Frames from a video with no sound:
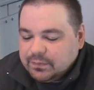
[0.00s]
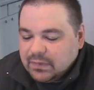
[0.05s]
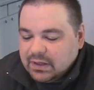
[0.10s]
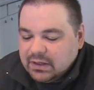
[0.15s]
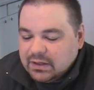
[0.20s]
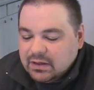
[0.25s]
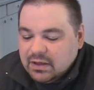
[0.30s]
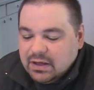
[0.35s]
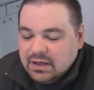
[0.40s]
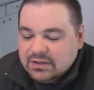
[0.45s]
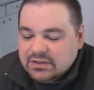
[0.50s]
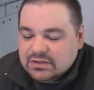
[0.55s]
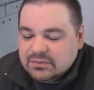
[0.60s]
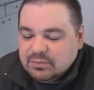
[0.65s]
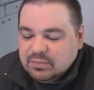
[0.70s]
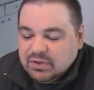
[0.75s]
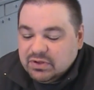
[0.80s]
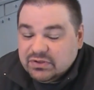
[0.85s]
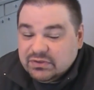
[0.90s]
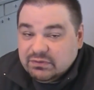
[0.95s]
and costs
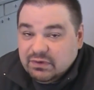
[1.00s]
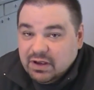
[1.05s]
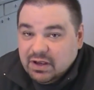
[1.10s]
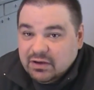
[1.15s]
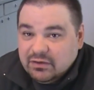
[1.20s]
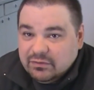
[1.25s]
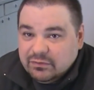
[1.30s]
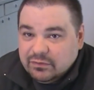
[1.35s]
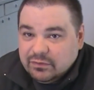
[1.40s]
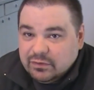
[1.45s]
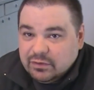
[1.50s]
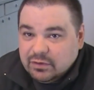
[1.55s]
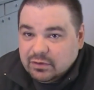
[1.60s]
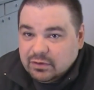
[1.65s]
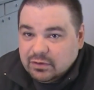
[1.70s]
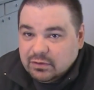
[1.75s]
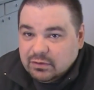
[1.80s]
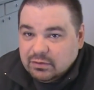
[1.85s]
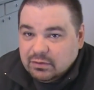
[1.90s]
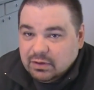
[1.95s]
+5
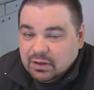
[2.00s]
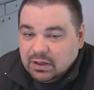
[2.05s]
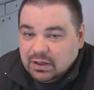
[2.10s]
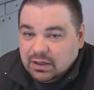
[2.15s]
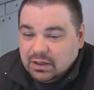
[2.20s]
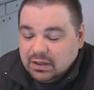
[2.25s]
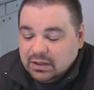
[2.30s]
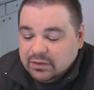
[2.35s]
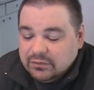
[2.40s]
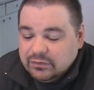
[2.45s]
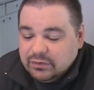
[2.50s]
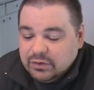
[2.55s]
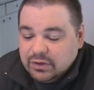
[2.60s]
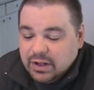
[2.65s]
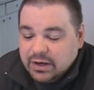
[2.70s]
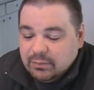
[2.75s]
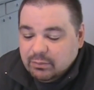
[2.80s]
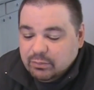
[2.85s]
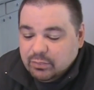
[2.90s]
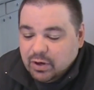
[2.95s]
for if you're
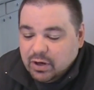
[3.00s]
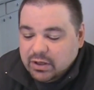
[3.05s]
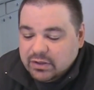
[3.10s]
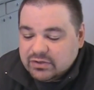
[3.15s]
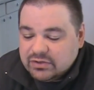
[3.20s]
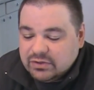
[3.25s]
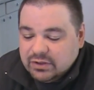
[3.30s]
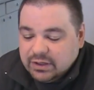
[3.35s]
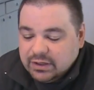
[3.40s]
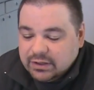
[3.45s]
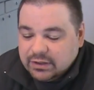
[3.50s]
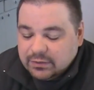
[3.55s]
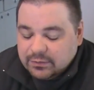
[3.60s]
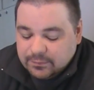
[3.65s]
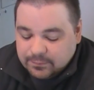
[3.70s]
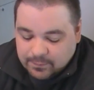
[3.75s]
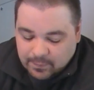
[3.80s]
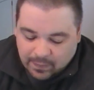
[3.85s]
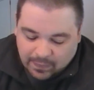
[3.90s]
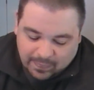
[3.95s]
not a bronze dragon.